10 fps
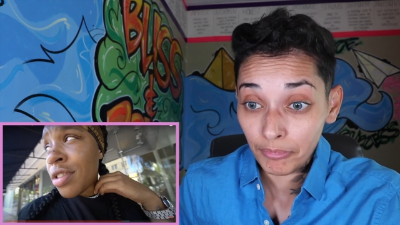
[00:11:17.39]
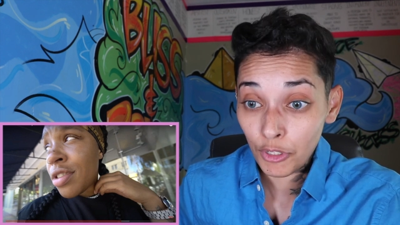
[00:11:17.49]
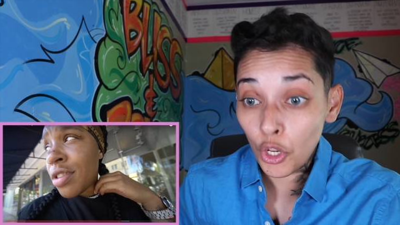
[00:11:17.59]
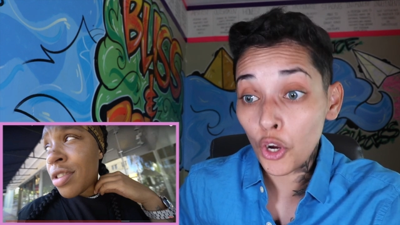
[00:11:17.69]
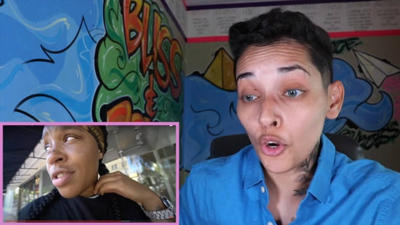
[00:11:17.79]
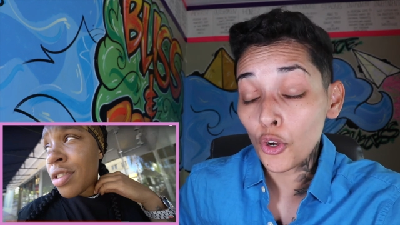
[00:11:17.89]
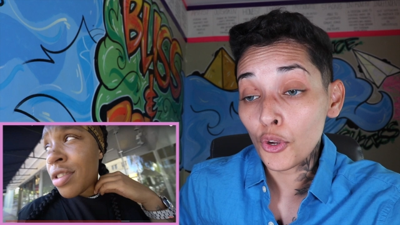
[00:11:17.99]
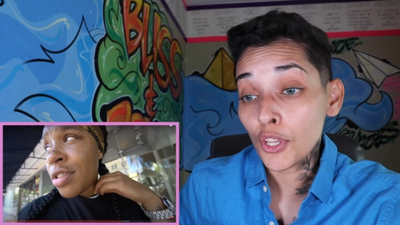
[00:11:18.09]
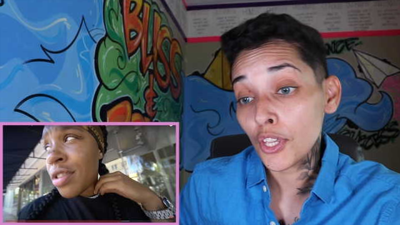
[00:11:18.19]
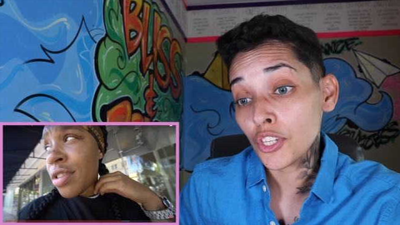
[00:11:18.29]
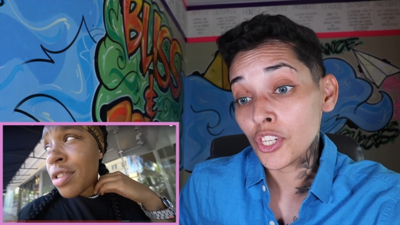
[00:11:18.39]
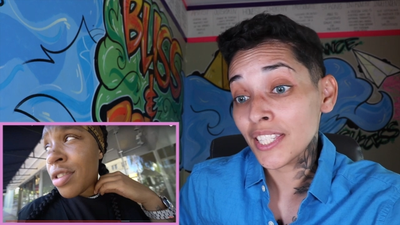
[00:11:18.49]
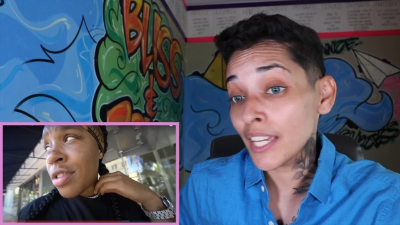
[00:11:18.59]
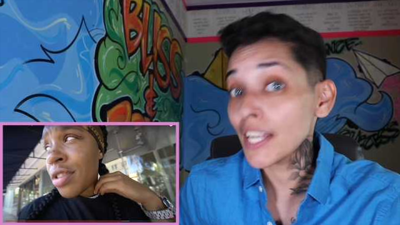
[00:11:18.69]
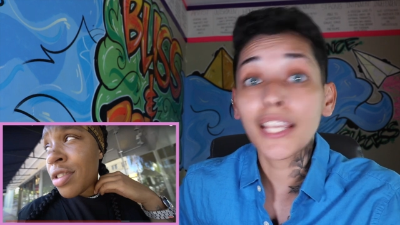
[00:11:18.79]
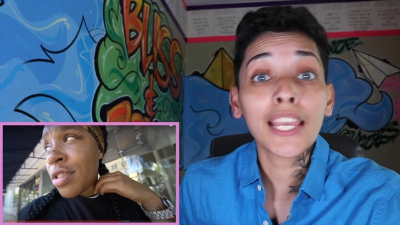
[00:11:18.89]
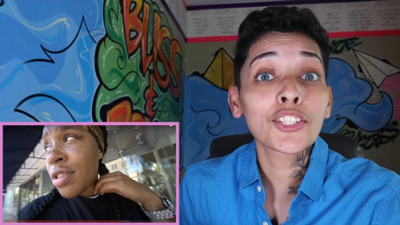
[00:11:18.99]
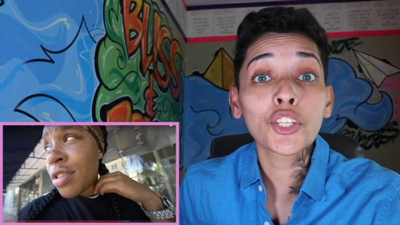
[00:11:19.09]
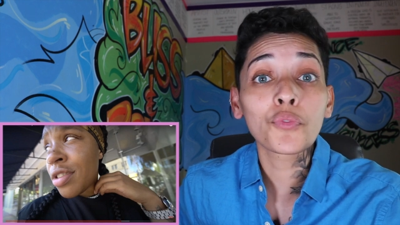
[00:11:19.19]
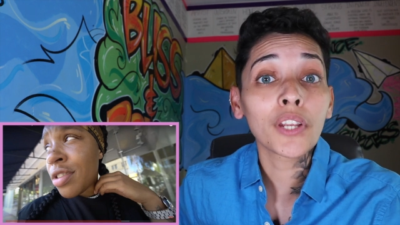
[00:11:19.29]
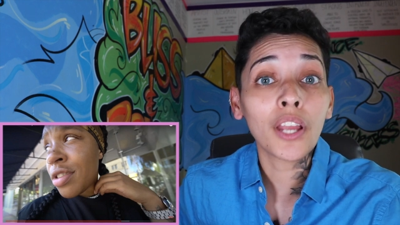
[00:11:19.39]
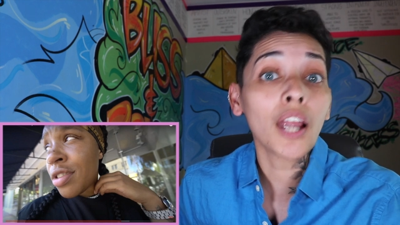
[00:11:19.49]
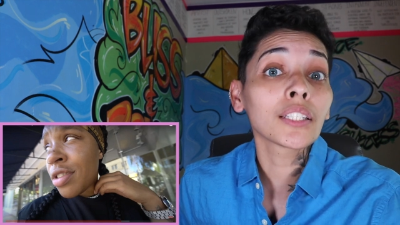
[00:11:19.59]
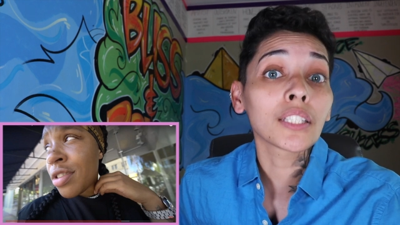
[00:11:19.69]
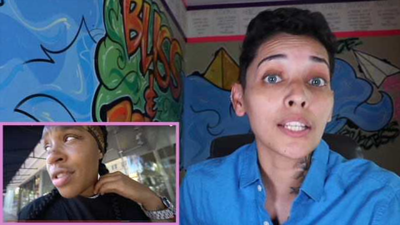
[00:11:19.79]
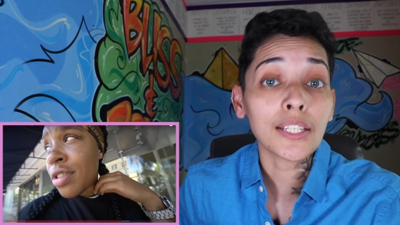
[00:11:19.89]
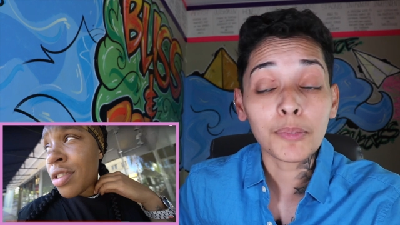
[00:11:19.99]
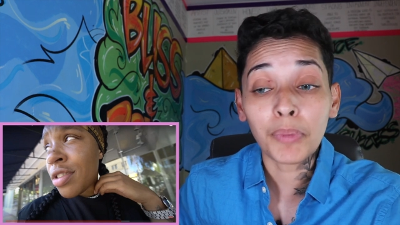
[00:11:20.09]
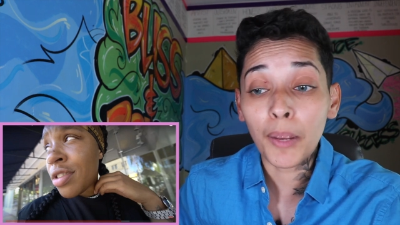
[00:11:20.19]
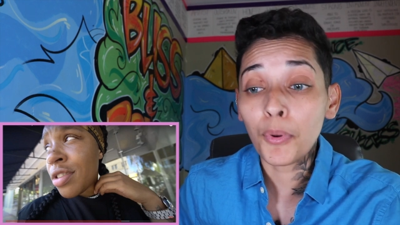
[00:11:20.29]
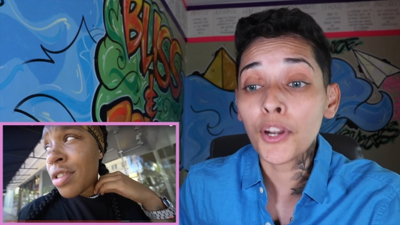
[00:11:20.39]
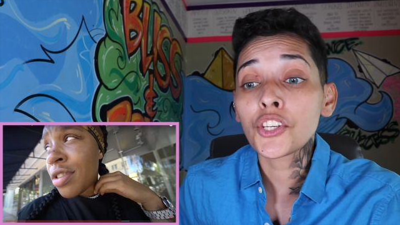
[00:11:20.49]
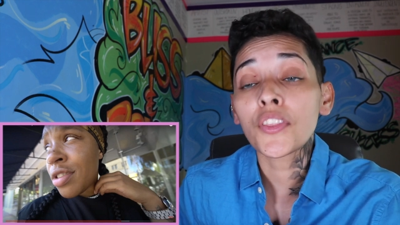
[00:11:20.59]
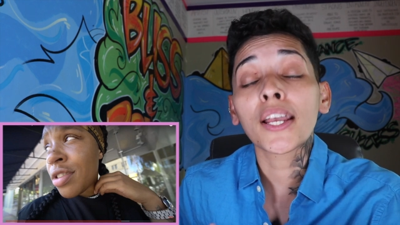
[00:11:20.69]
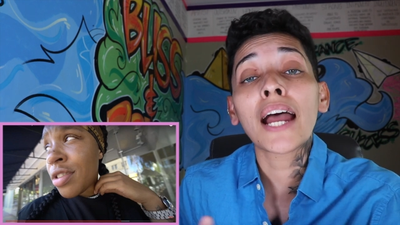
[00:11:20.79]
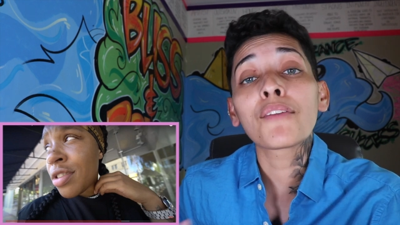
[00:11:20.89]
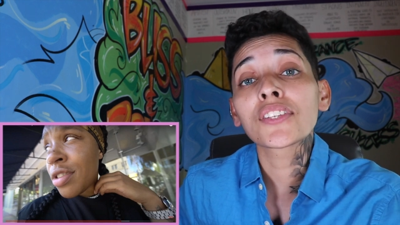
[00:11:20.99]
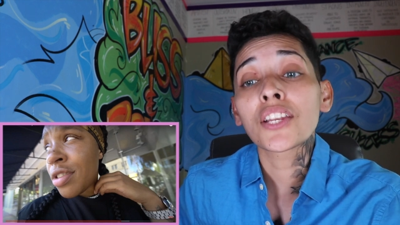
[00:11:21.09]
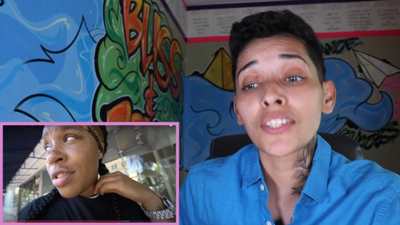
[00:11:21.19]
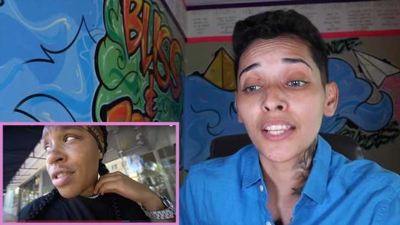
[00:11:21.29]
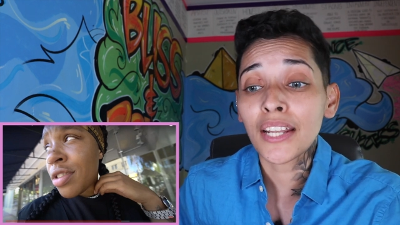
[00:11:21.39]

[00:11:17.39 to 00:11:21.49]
Speaker 1: So she's gonna kiss you regardless, but I'm pretty sure the conversation's